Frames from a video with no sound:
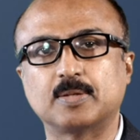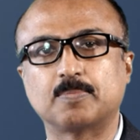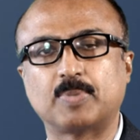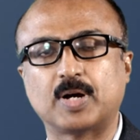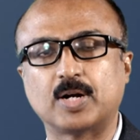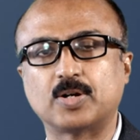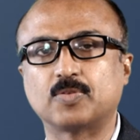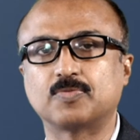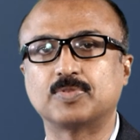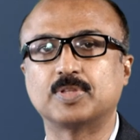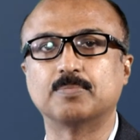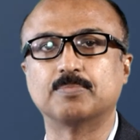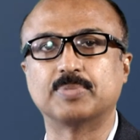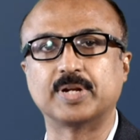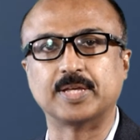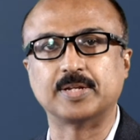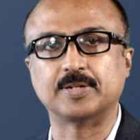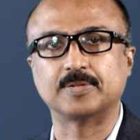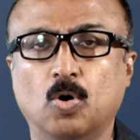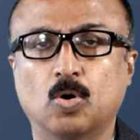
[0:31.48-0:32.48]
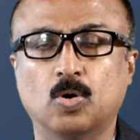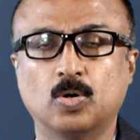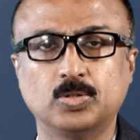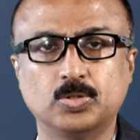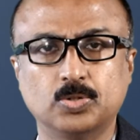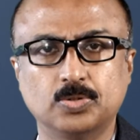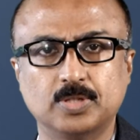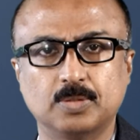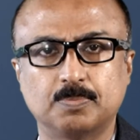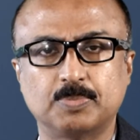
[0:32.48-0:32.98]
a part of the brain.
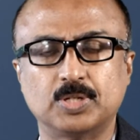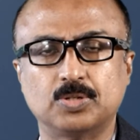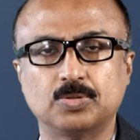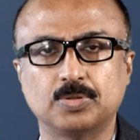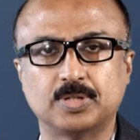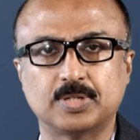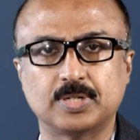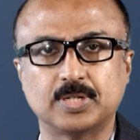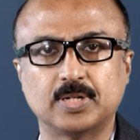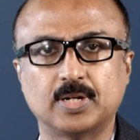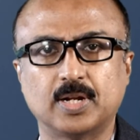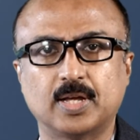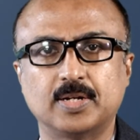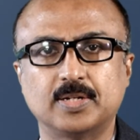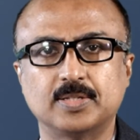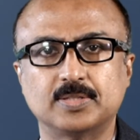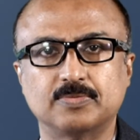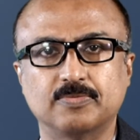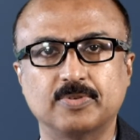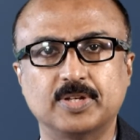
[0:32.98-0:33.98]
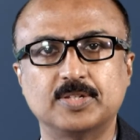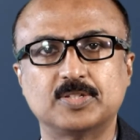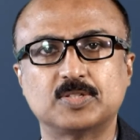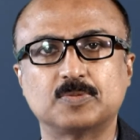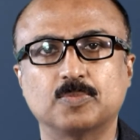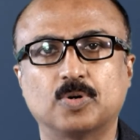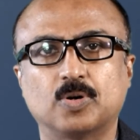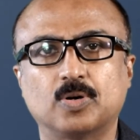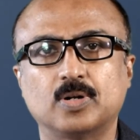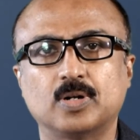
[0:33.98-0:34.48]
Although the pituitary gland is very
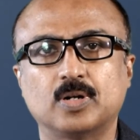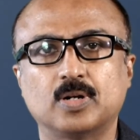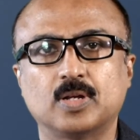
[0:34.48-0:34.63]
small,